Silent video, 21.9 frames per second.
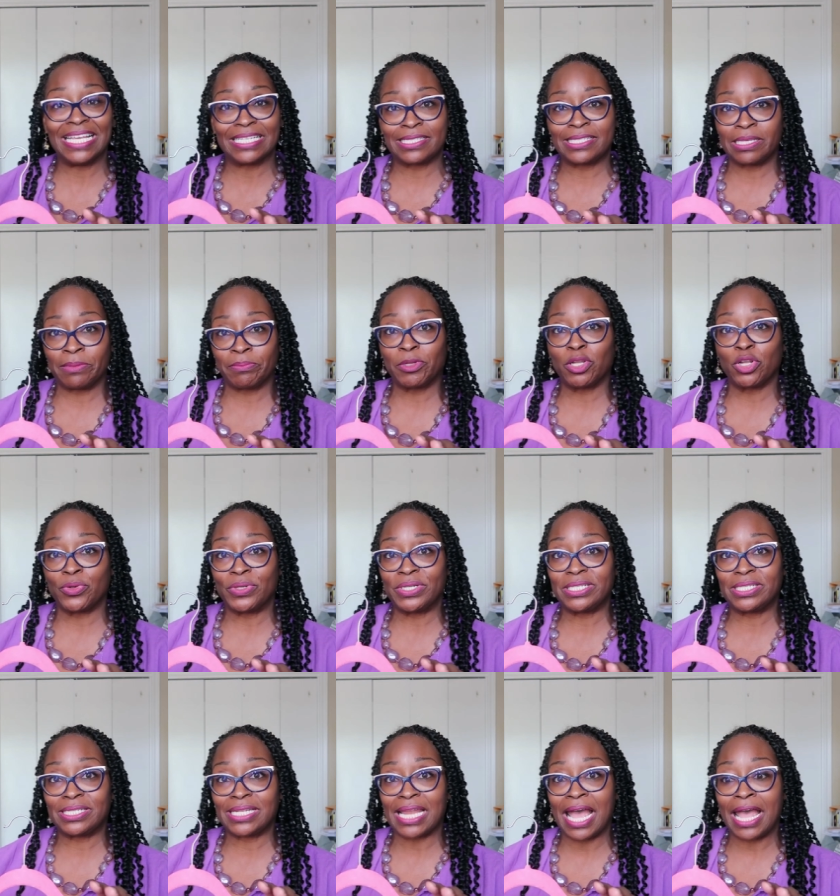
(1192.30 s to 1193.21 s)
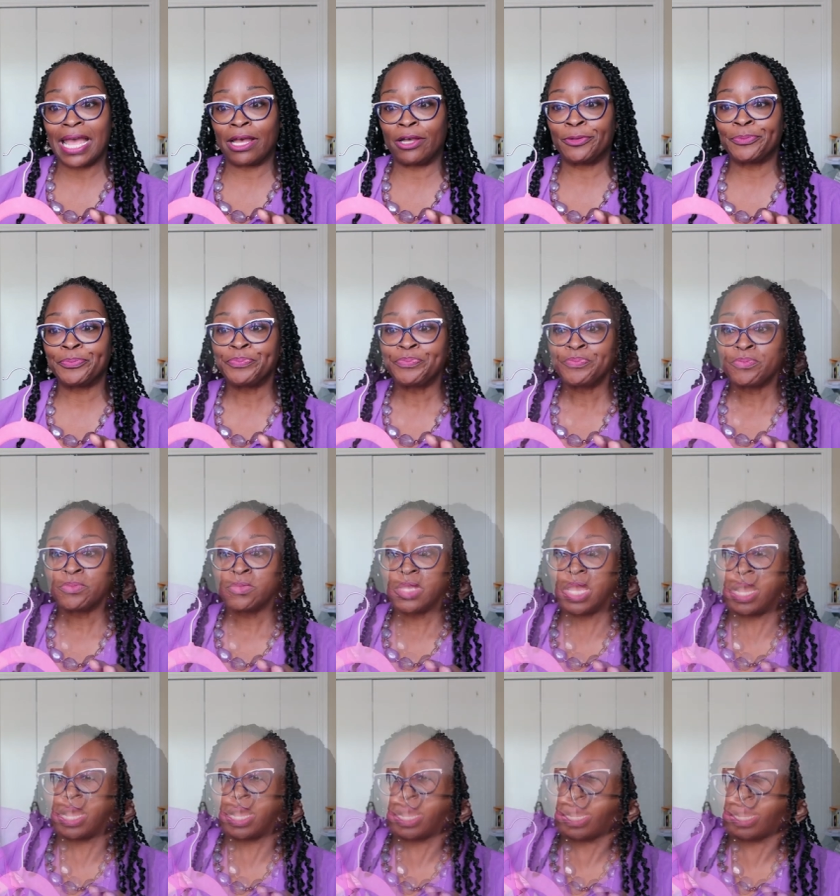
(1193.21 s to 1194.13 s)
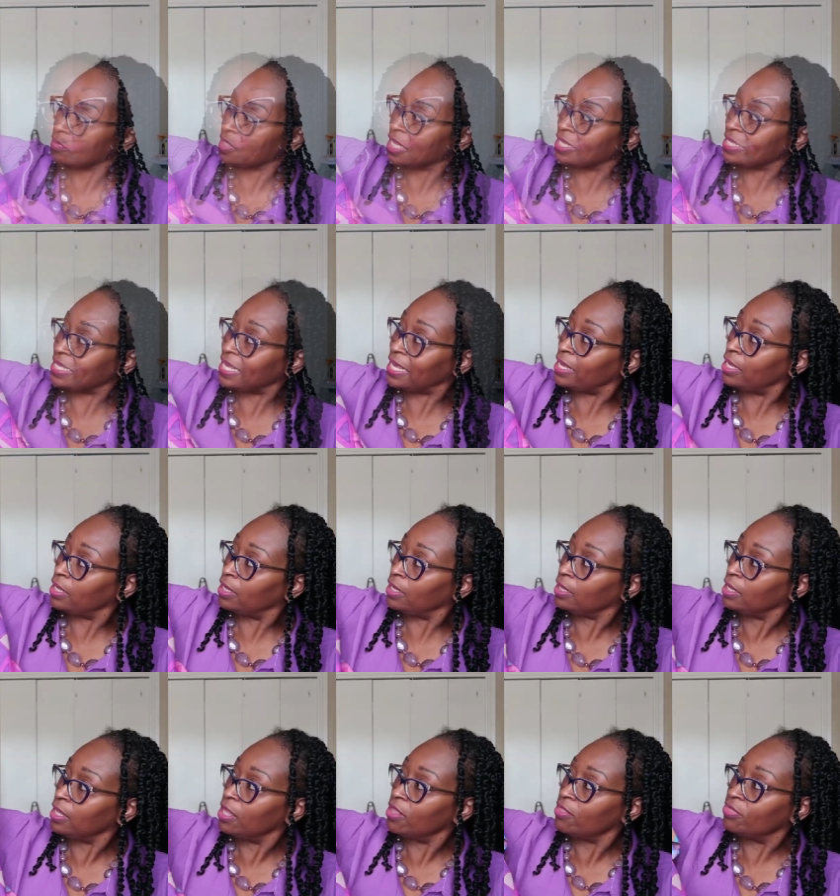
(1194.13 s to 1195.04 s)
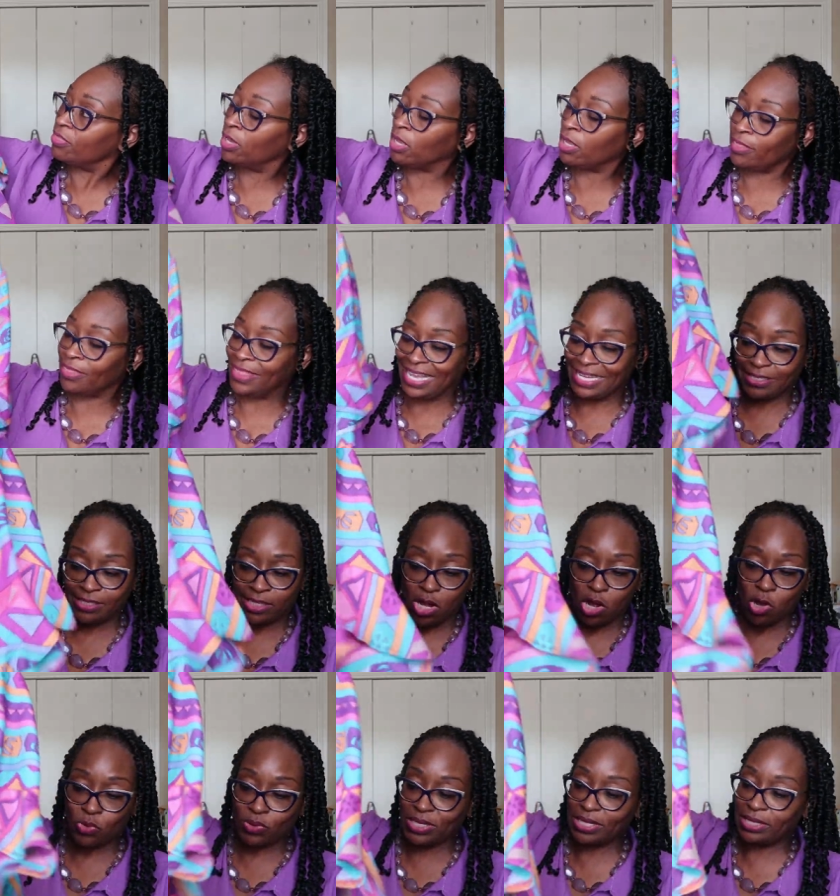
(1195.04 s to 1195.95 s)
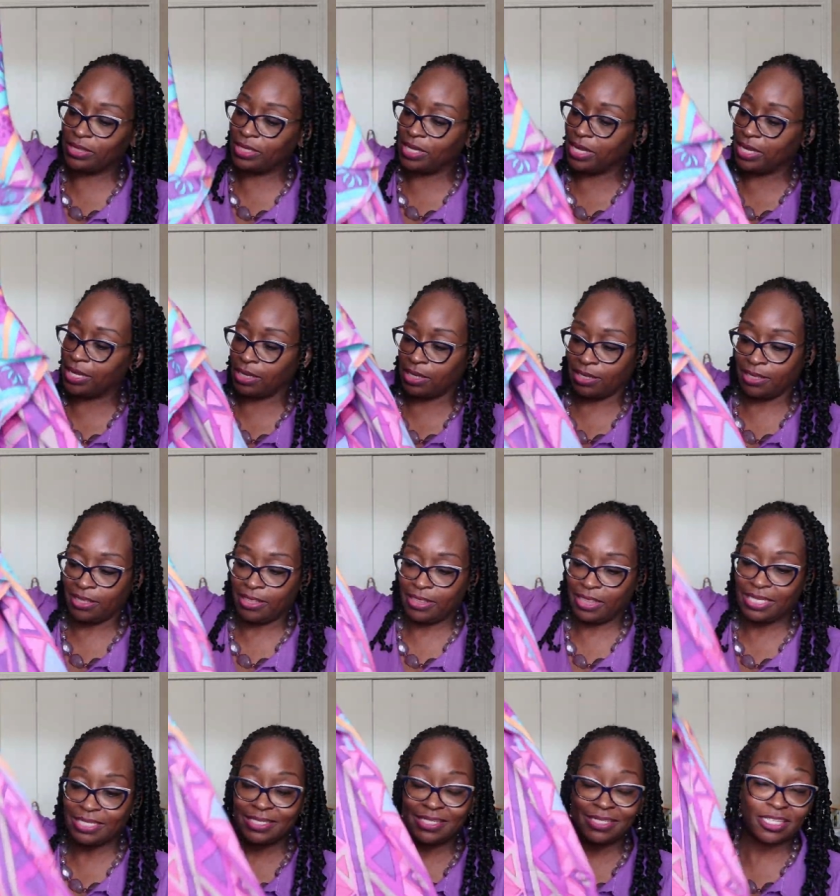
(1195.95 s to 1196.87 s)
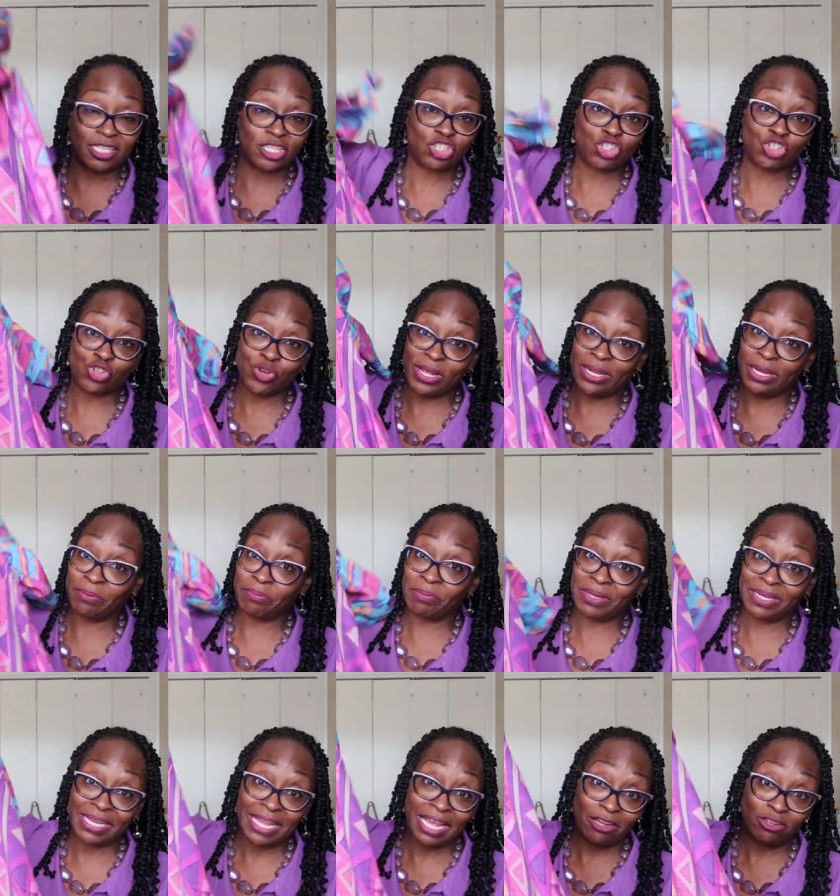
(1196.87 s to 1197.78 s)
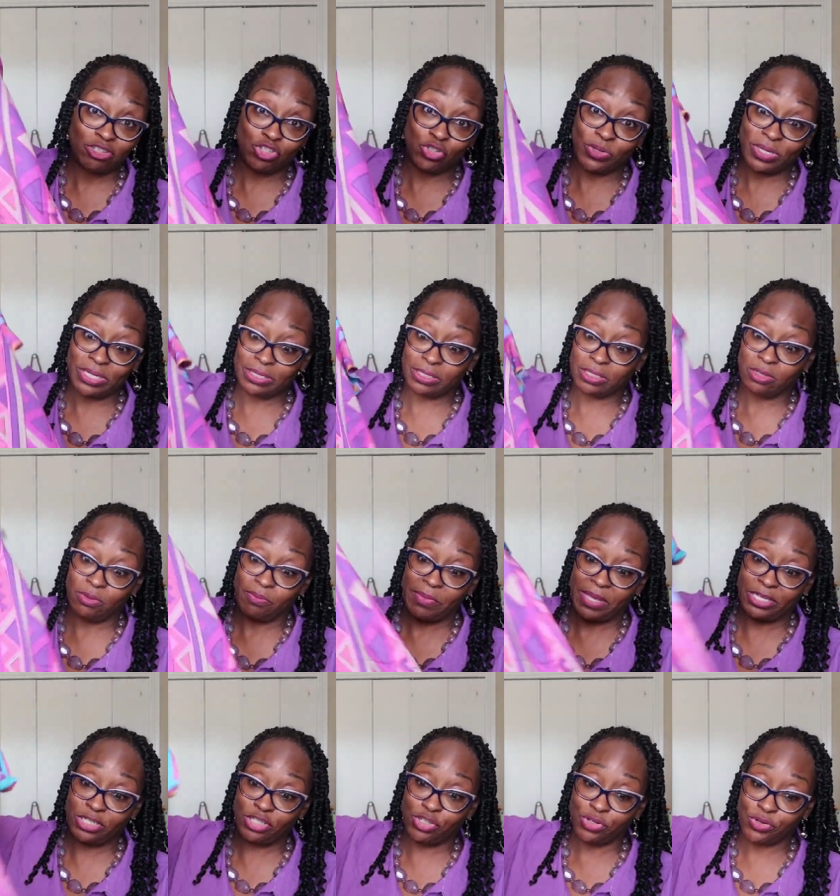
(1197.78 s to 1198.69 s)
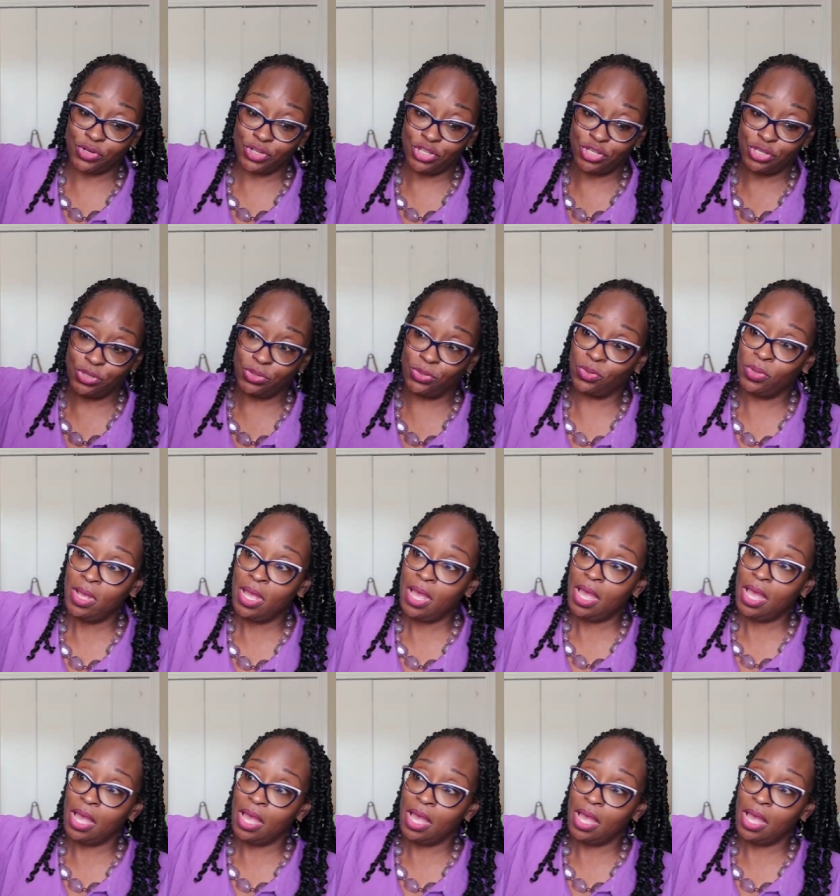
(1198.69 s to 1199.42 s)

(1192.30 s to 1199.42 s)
that's similar in style uh, yeah the, that's the only thing this is a straight up and down dress so make sure you